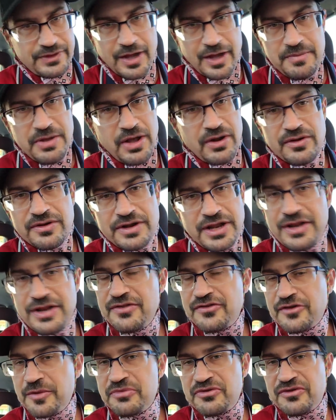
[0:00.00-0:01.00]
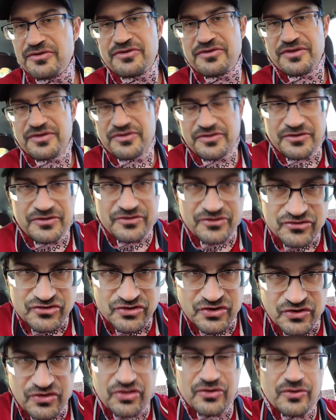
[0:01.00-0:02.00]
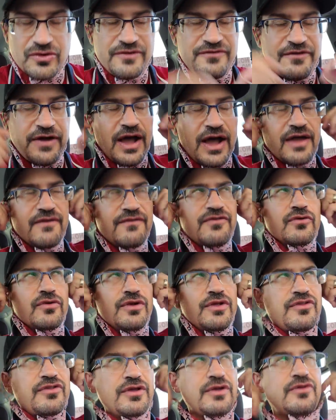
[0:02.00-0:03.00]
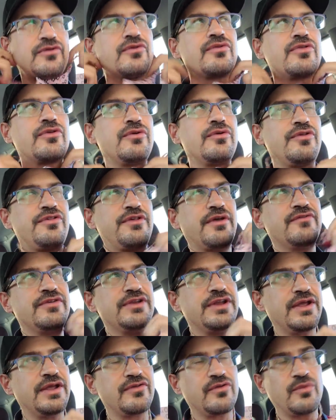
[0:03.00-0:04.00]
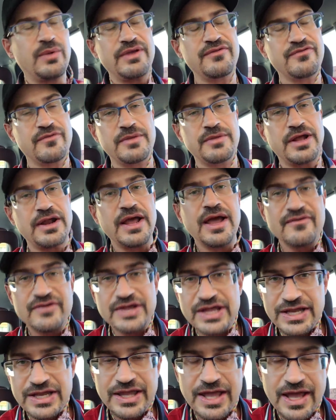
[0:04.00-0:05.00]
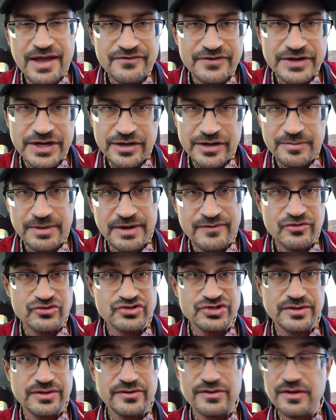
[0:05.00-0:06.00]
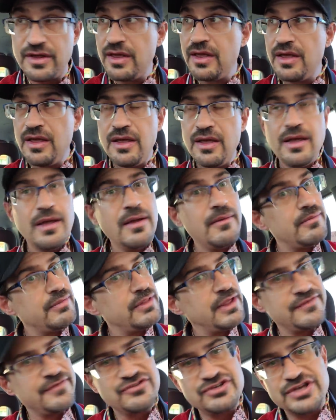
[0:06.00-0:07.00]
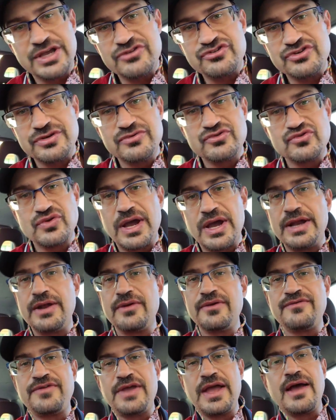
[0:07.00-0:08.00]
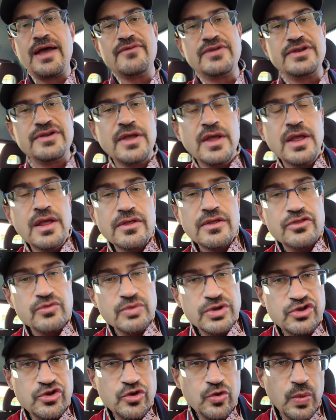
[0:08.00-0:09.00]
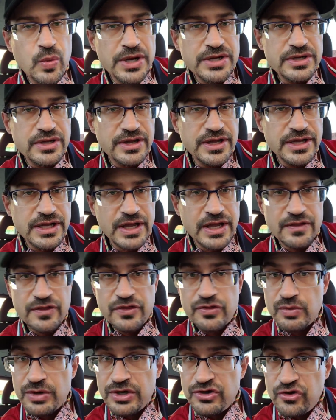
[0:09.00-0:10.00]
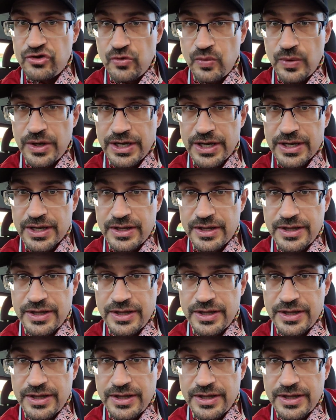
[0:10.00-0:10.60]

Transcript: I'm not on any substances. This is just thirty-five, thirty-six, or thirty-seven days away from not having any caffeinated beverages. Life-changing. Try it out if you haven't. Three, two, one, click, and three, two, one, and